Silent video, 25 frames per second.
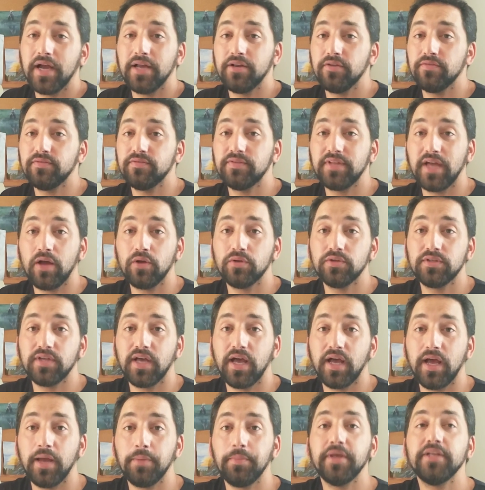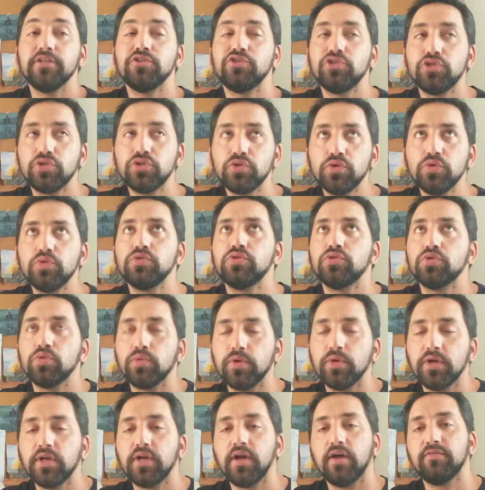kind of downtime and choose to
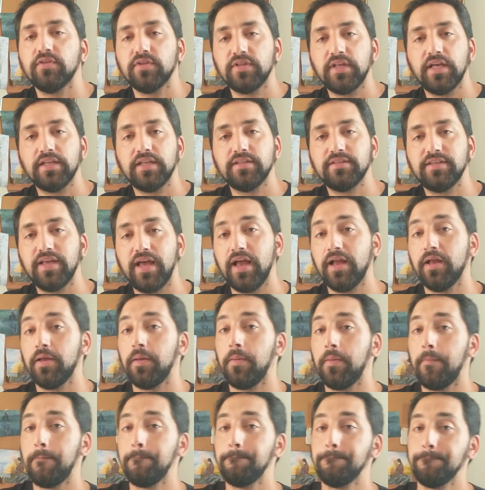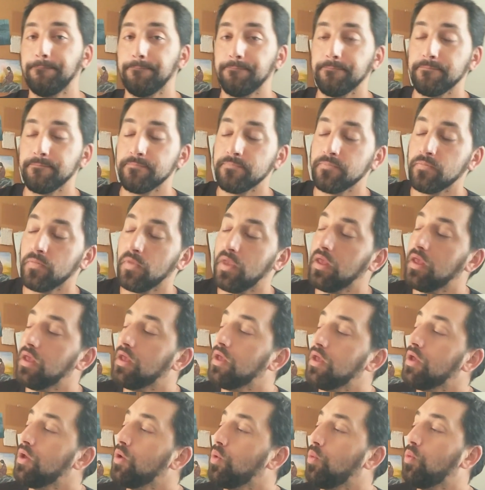recover that tag.
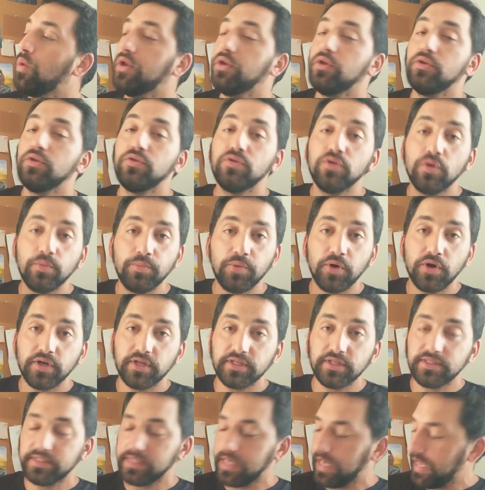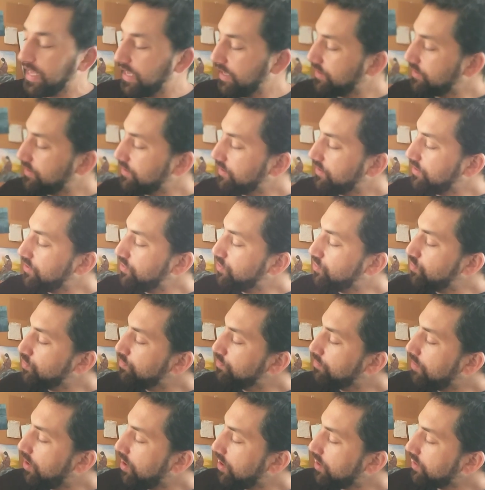When you do burn a tag, you
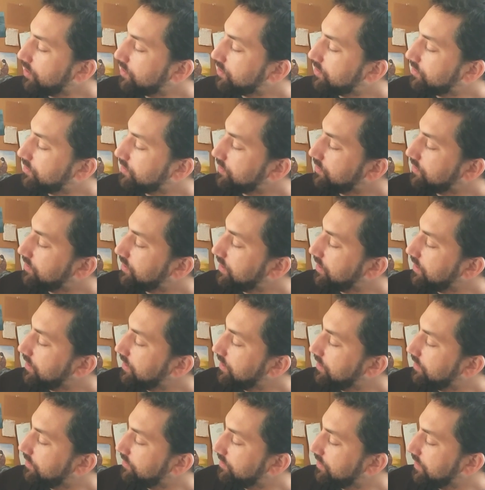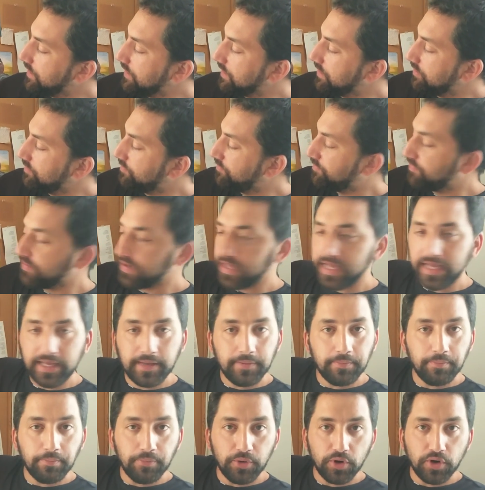mark the little
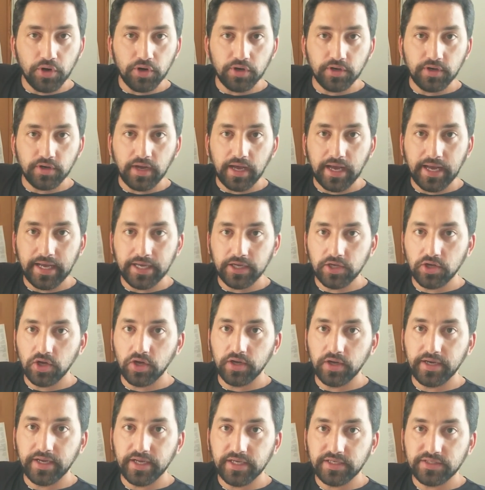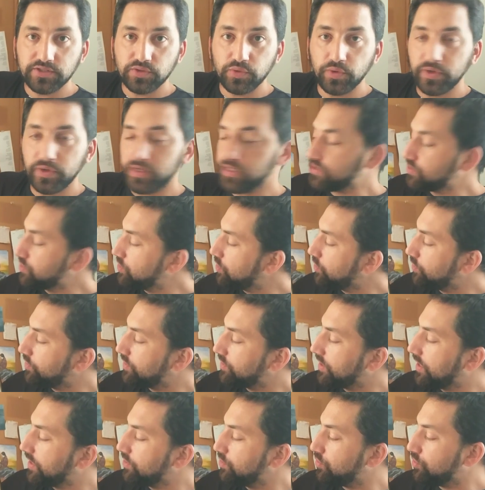flame burn icon next to it so
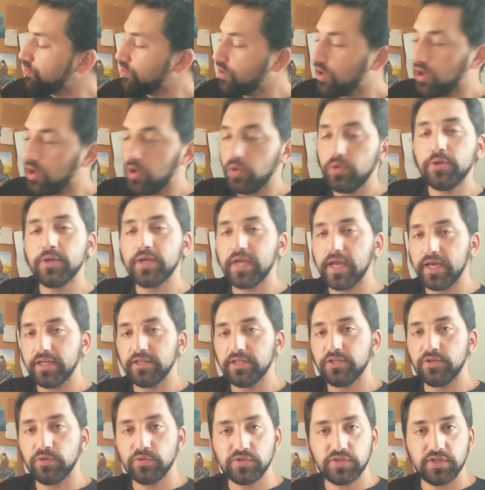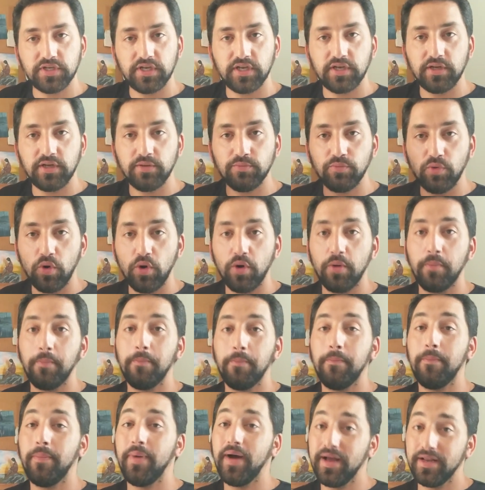that you know you can't use it anymore,
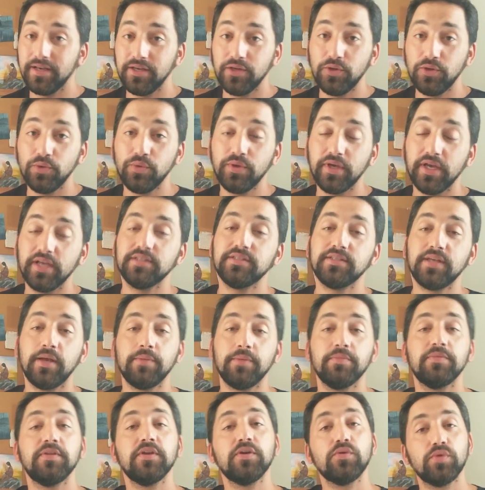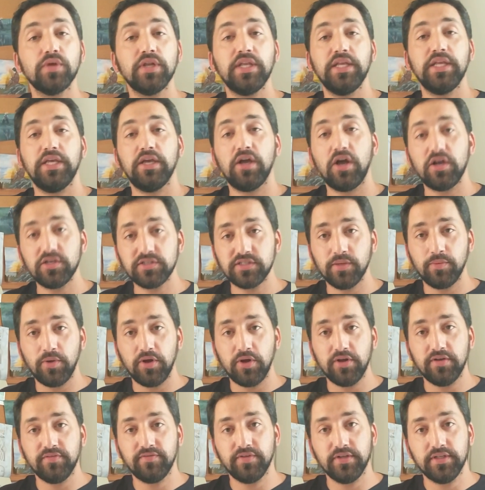but you get something really awesome
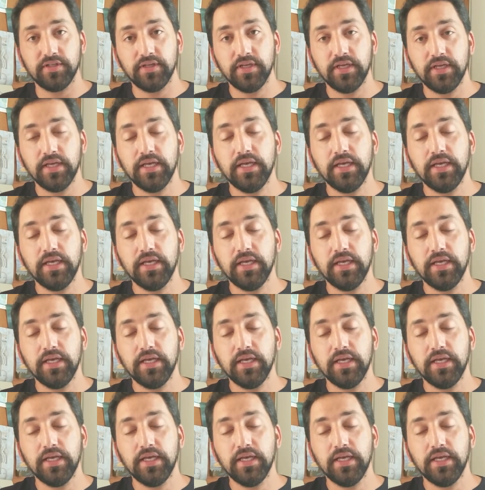out of it.